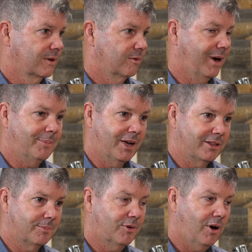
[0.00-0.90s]
Right behind
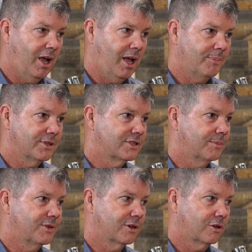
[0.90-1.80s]
the prop. It's
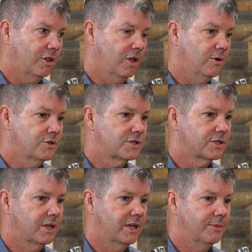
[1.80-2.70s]
up there close.
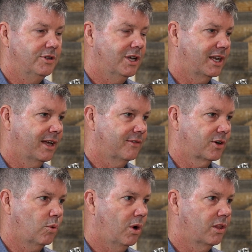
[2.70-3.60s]
You got to have a
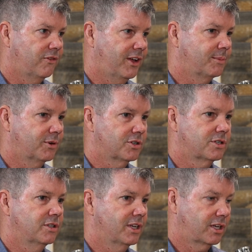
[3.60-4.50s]
qualified
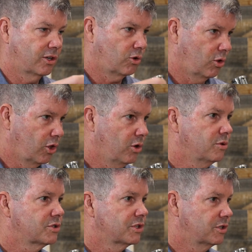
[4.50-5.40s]
person that can
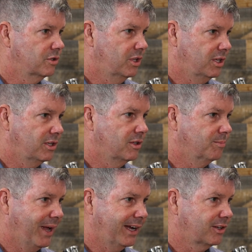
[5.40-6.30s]
close the
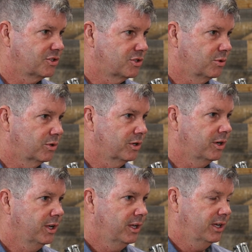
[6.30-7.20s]
baggage door
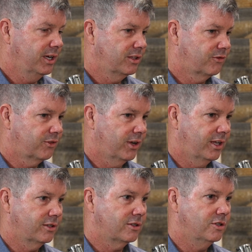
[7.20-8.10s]
in the
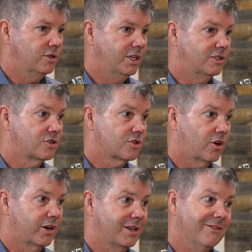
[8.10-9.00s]
front. You need to
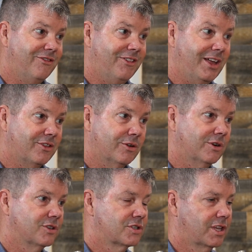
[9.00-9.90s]
start in feather
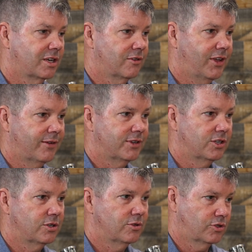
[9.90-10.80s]
instead of having
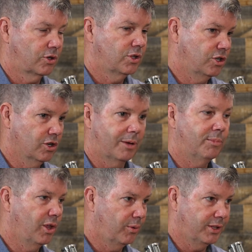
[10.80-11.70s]
it so that you're not
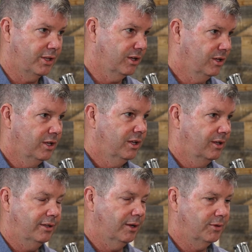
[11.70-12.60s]
blowing the...
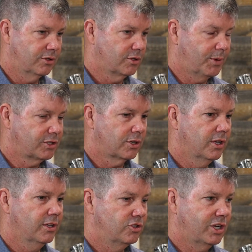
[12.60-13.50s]
Mm-hmm. There's a bunch...
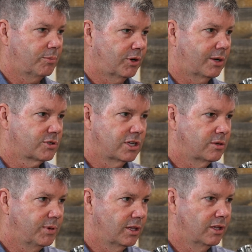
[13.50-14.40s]
Jet props tend to
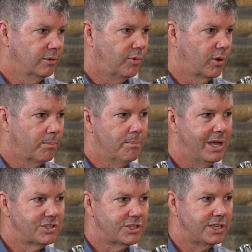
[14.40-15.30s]
be a little more
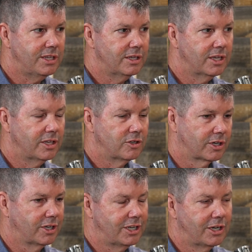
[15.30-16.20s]
messy, and you're
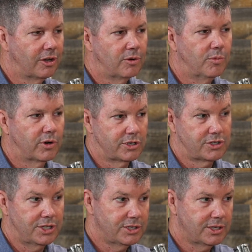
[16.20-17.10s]
going to need a little more
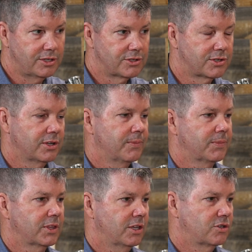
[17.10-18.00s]
assistance
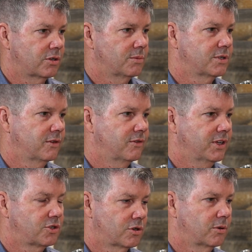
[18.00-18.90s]
in terms of
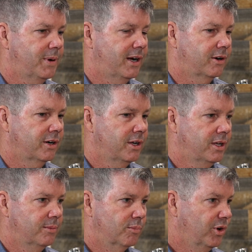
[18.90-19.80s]
external power.
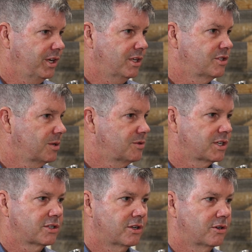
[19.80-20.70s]
Meridians,
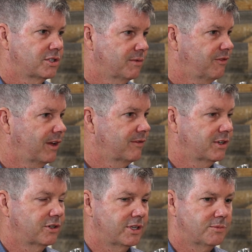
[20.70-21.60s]
M600s,
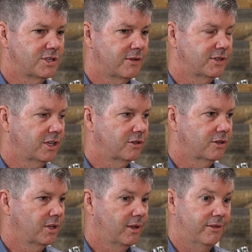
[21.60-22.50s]
M500, M700,
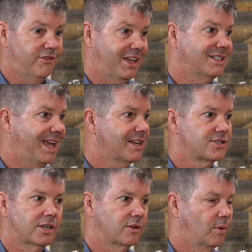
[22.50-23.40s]
fantastic.